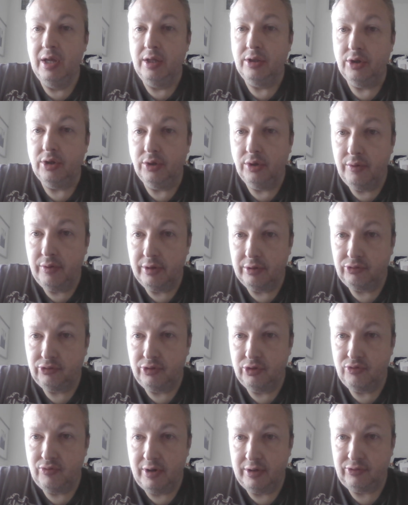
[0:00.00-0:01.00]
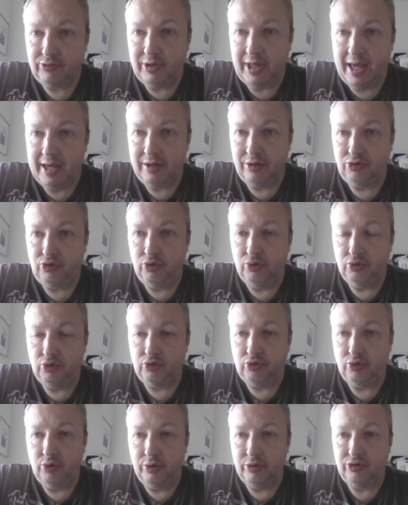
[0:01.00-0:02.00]
The lyrics address
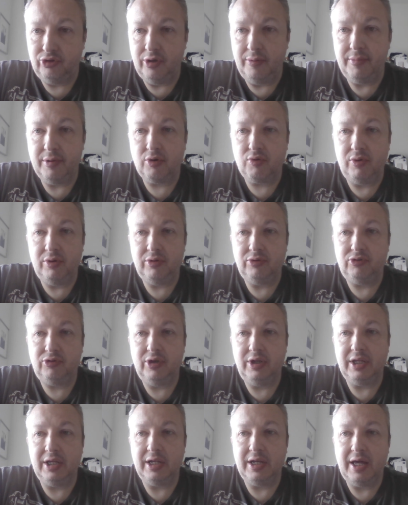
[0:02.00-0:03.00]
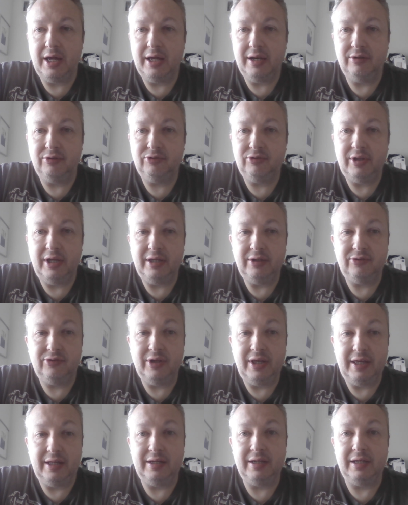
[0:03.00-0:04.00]
attitudes towards immigrants in the United States
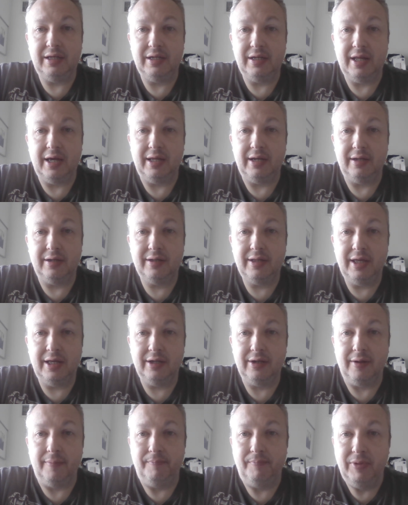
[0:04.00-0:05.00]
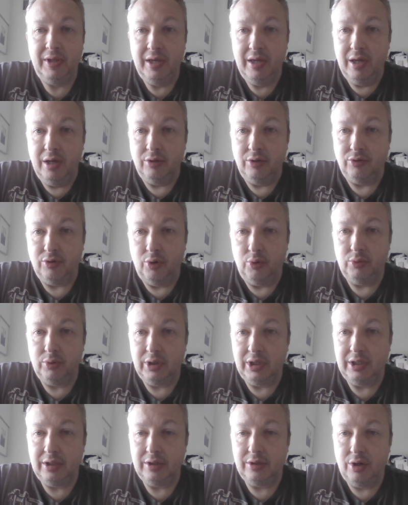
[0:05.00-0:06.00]
and the United Kingdom. Don't
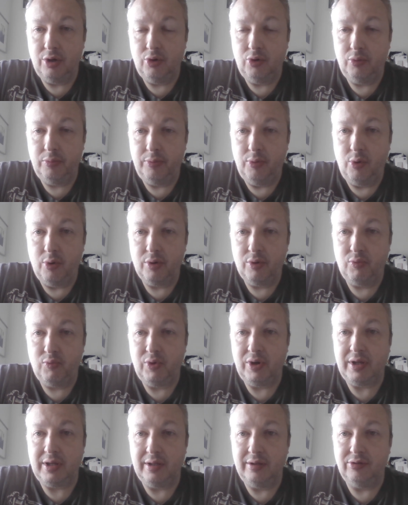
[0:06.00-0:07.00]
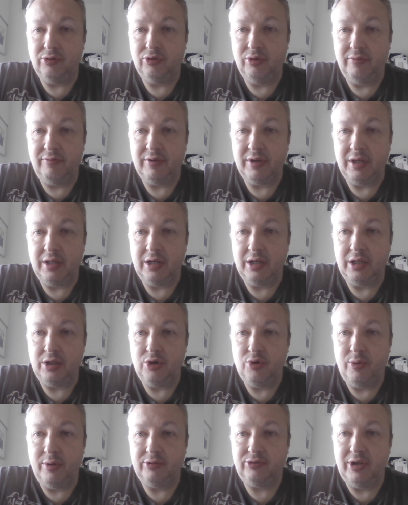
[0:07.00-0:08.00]
need no Puerto Ricans living in the
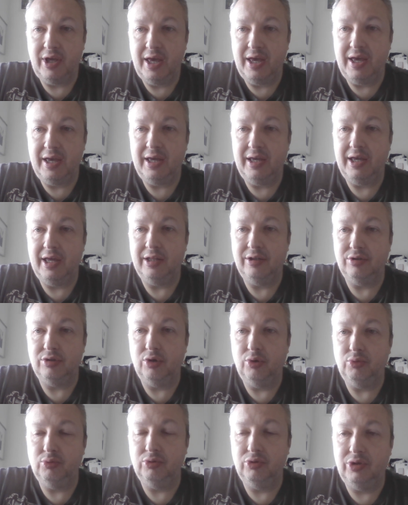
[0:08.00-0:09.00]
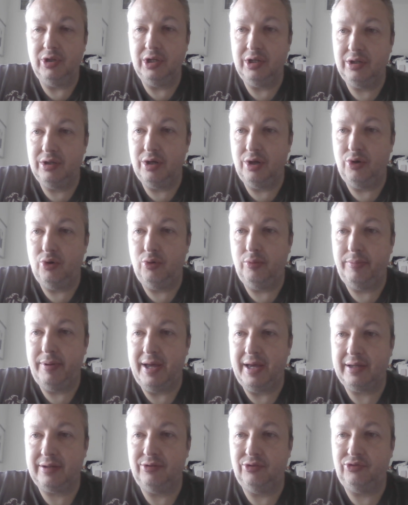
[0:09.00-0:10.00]
USA, and don't dig no
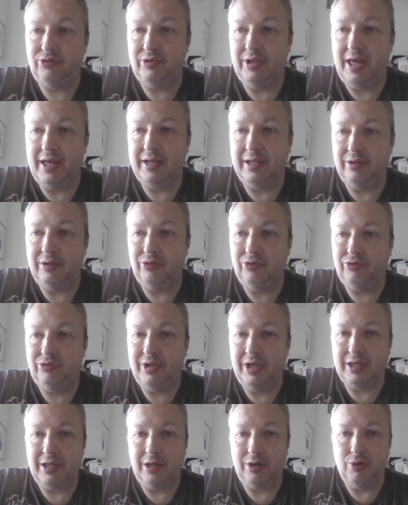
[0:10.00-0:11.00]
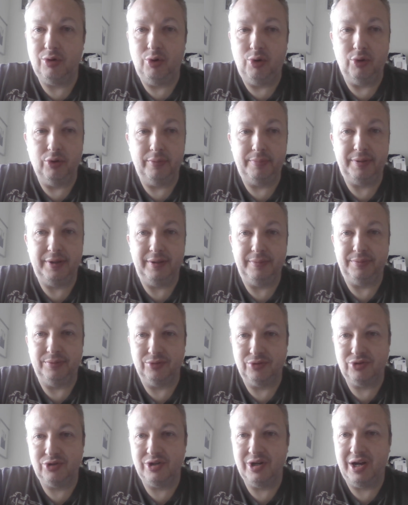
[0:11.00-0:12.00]
Pakistanis taking all the
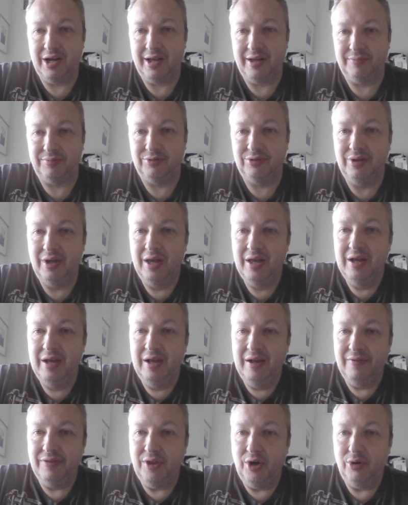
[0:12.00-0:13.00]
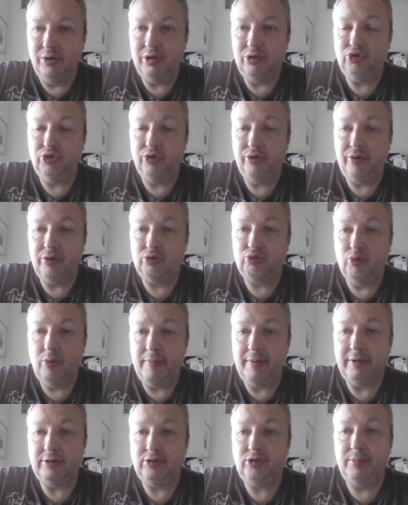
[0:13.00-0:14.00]
people's jobs. Though these lyrics were
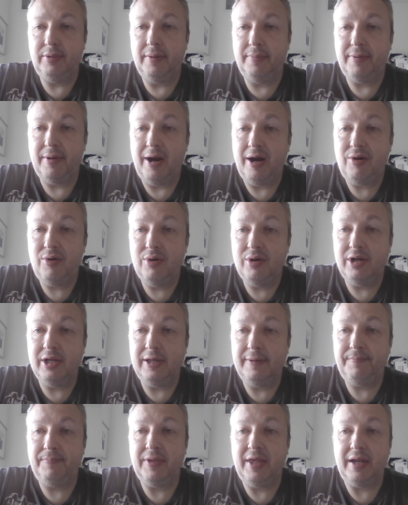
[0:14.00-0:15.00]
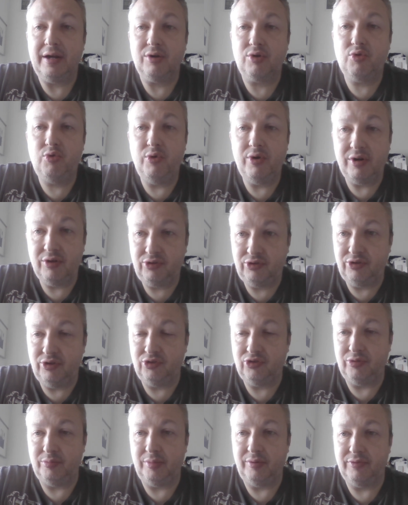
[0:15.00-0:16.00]
meant to be a parody and a
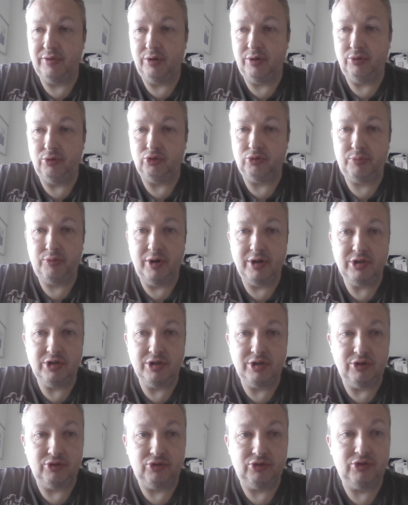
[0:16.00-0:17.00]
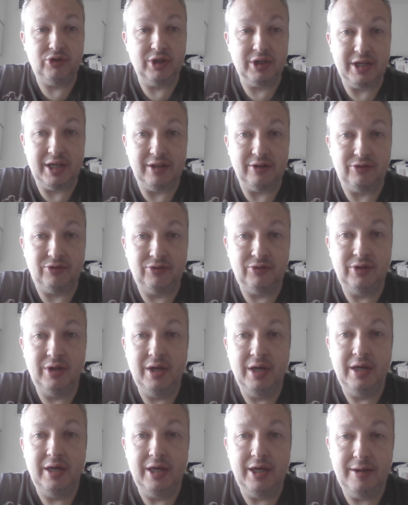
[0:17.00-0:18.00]
criticism of those prejudiced against
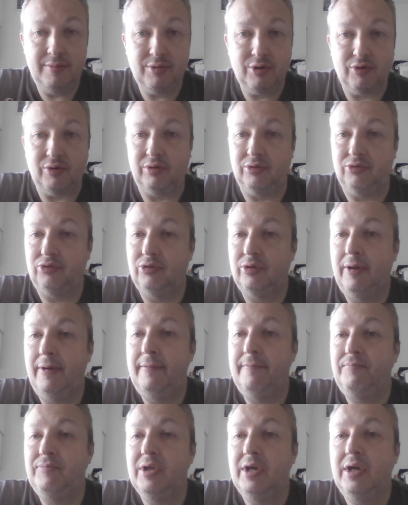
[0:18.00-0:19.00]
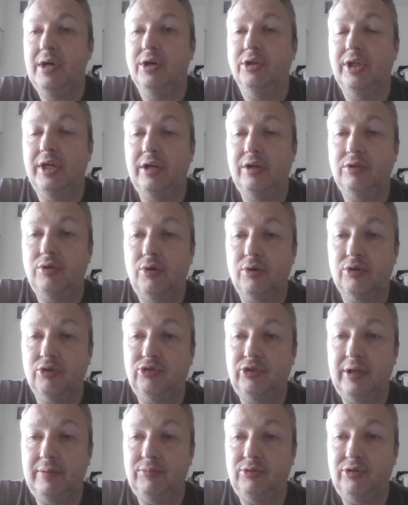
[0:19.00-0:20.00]
immigrants. Later during the
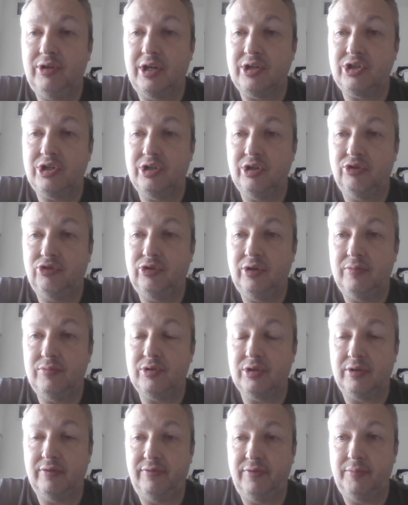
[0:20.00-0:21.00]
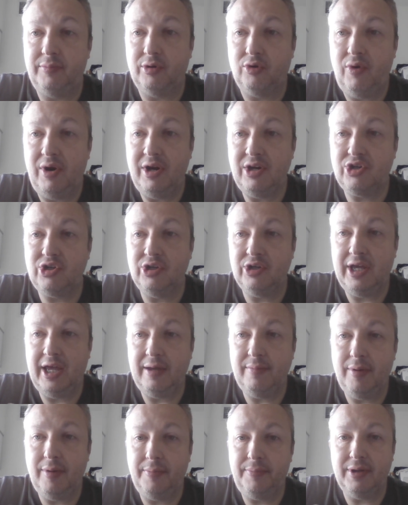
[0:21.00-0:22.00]
same session, the subject of immigration
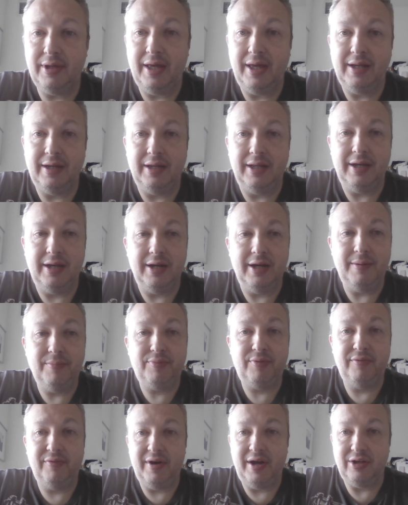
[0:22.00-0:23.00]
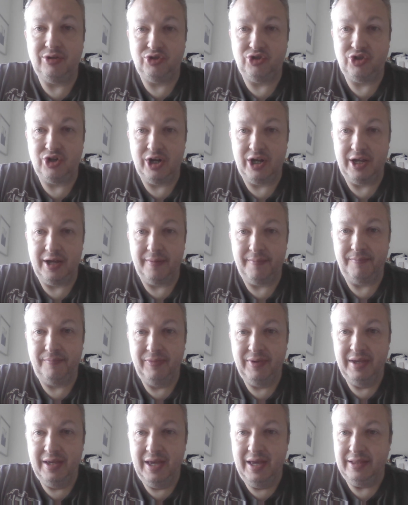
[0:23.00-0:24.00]
came up again in an improvised jam
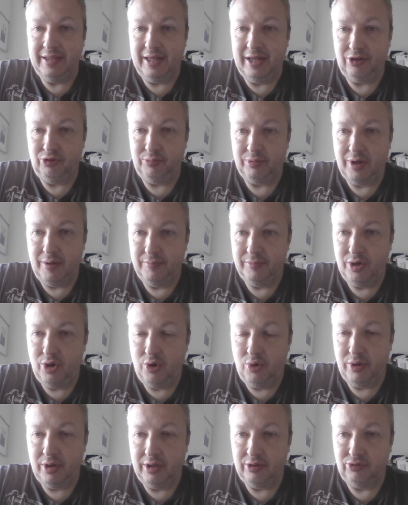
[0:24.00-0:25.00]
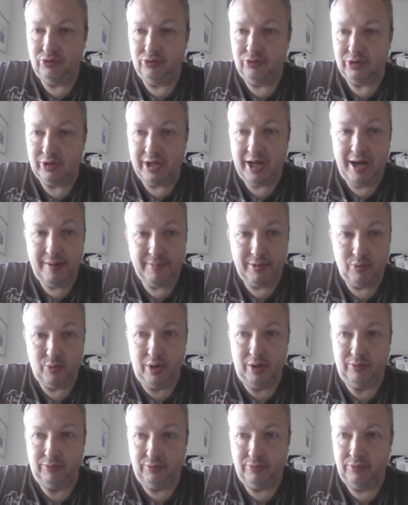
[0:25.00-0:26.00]
that has become known as
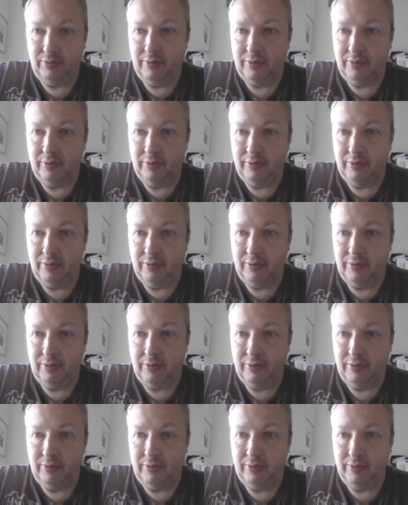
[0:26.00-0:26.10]
Commonwealth.